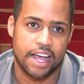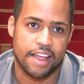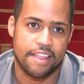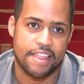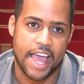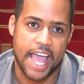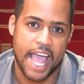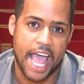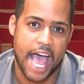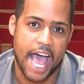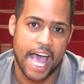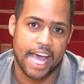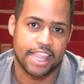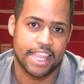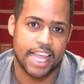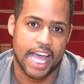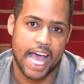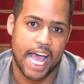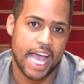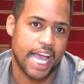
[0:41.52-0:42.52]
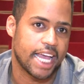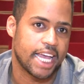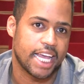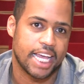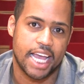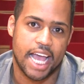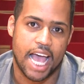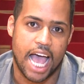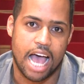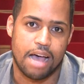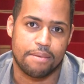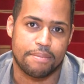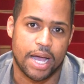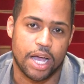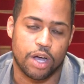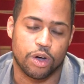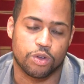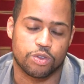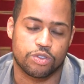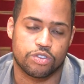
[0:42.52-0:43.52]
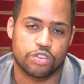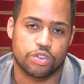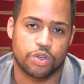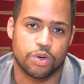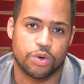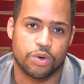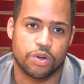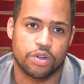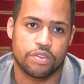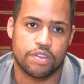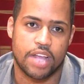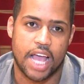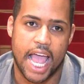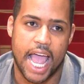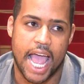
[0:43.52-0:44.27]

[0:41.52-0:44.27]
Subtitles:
They had that at my old school,